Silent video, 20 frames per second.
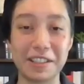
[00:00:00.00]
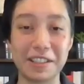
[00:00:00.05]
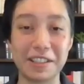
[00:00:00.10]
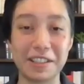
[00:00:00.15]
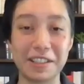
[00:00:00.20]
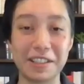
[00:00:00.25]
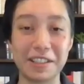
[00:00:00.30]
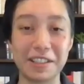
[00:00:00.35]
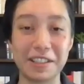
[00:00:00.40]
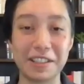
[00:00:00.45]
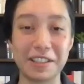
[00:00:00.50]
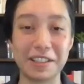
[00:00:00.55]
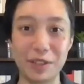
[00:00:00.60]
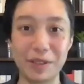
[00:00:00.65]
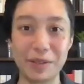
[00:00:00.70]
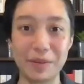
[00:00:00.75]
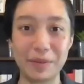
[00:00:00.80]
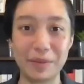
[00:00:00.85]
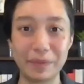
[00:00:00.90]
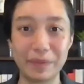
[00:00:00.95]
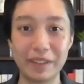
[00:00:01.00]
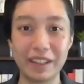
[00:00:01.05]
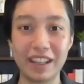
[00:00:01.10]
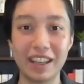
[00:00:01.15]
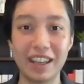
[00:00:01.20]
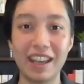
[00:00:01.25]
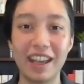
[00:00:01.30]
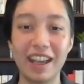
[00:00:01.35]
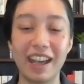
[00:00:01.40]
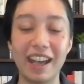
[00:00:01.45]
question.
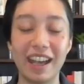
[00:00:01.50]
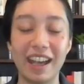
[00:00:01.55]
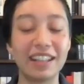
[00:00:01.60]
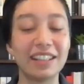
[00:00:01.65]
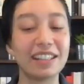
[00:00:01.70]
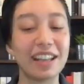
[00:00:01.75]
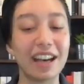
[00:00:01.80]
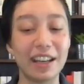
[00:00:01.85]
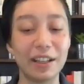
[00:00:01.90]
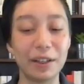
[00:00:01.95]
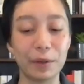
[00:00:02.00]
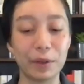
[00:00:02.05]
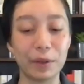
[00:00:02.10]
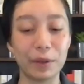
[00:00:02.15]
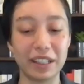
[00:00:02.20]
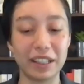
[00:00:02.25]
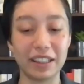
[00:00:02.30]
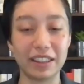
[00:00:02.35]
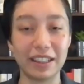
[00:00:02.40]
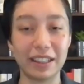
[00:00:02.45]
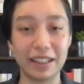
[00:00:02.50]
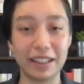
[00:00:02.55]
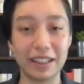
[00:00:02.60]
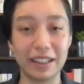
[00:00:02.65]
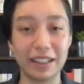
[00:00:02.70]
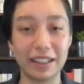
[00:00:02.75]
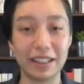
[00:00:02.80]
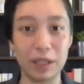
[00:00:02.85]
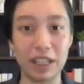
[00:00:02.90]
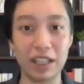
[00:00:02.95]
And I don't think that at
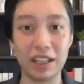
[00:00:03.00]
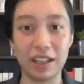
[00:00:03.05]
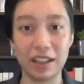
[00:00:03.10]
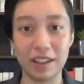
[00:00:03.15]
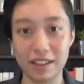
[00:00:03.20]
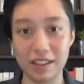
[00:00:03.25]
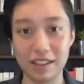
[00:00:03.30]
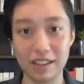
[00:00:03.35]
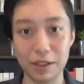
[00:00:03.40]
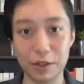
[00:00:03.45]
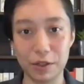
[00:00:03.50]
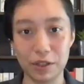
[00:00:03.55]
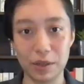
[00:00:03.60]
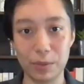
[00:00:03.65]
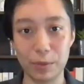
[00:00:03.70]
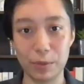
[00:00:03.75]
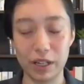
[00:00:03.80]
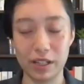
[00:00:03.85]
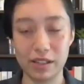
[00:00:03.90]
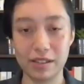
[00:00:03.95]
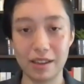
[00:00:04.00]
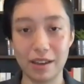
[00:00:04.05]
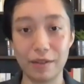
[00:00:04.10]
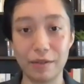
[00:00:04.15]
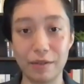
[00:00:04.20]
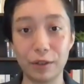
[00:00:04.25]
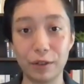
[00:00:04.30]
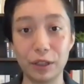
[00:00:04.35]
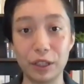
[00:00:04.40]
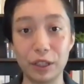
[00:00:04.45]
the beginning of this leadership race, I
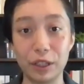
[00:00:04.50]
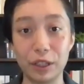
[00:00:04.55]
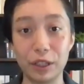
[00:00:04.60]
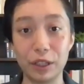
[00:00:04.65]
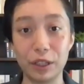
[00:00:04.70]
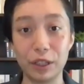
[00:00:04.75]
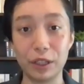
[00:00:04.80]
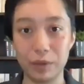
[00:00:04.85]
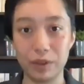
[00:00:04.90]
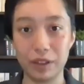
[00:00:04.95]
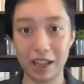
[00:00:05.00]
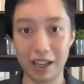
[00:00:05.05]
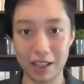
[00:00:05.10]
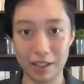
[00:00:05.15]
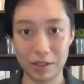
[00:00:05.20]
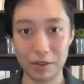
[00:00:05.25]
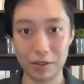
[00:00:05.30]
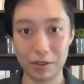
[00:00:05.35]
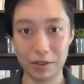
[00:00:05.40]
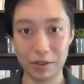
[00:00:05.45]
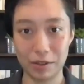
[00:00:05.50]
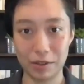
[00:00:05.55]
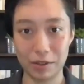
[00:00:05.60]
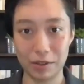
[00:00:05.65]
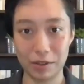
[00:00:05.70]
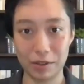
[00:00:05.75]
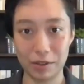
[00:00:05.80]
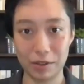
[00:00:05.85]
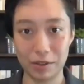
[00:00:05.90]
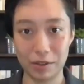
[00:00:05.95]
fully knew the answer to it.